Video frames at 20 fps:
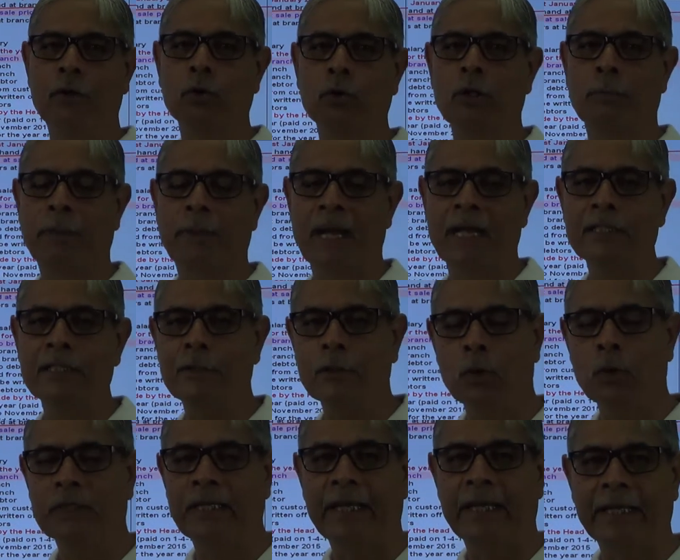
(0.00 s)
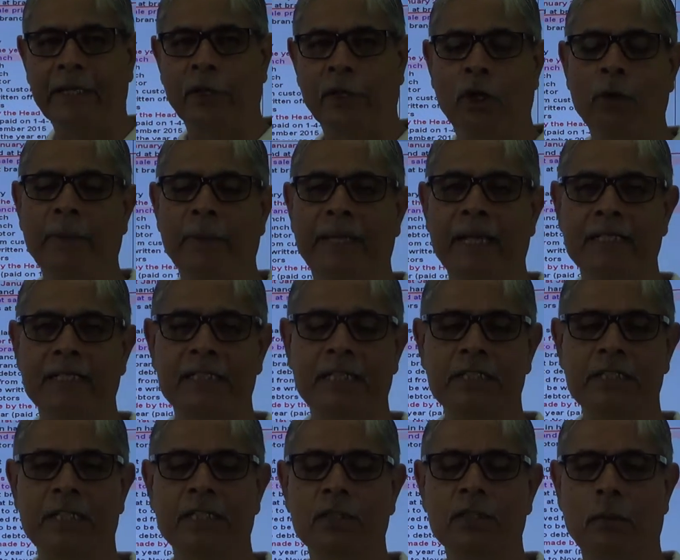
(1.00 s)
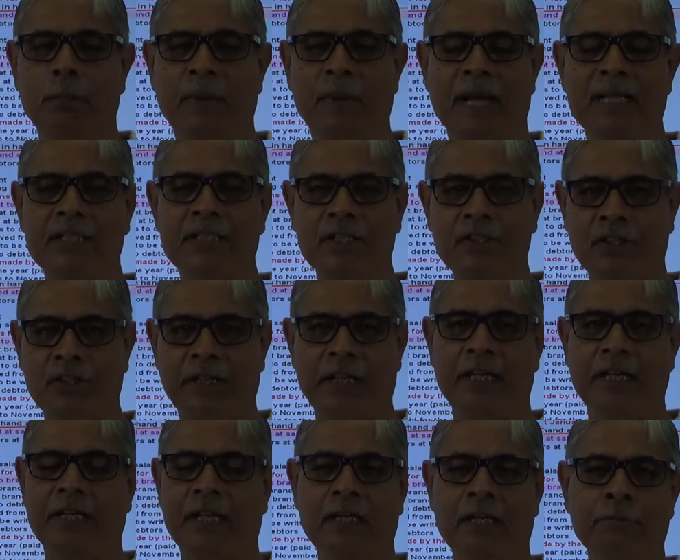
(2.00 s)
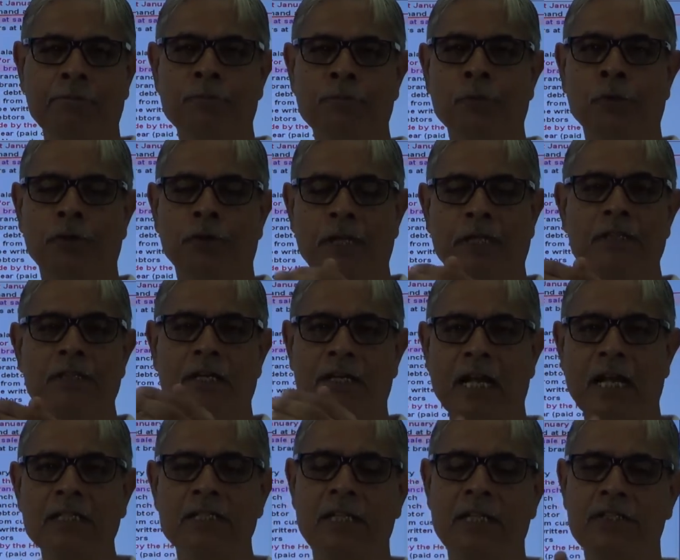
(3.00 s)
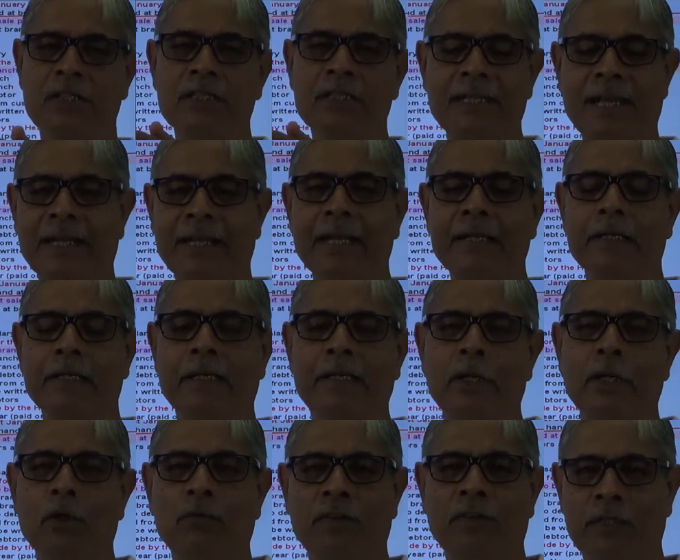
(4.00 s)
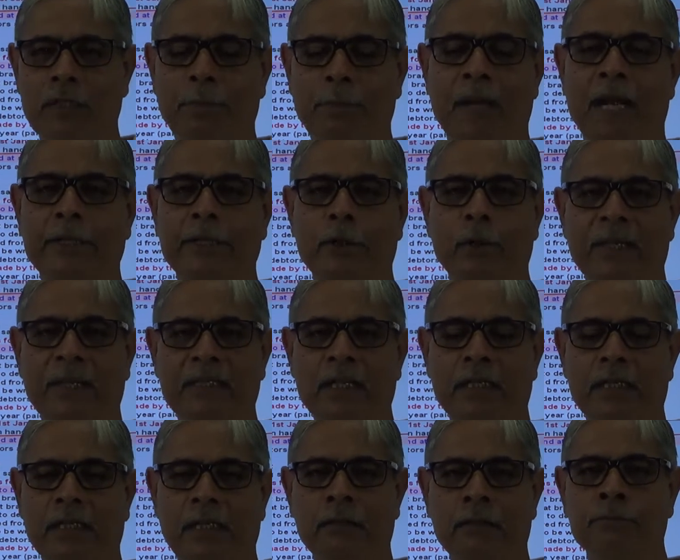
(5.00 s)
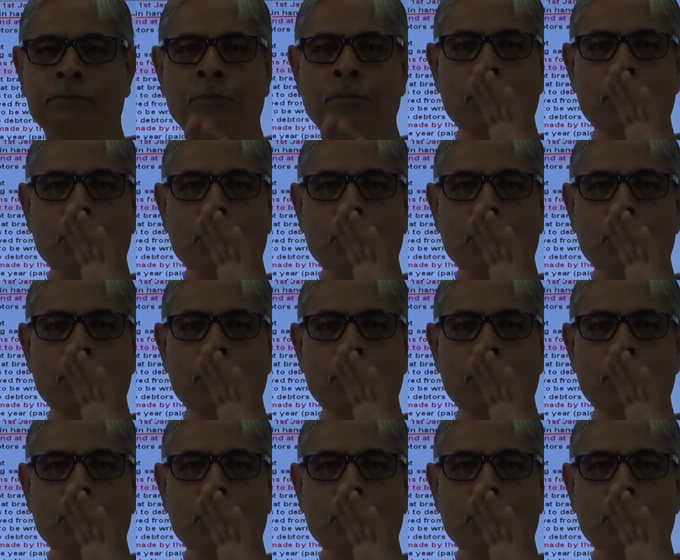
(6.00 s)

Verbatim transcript: to the branch so that economic existence of branch is created. Then the transactions are entered into with the branch during the year.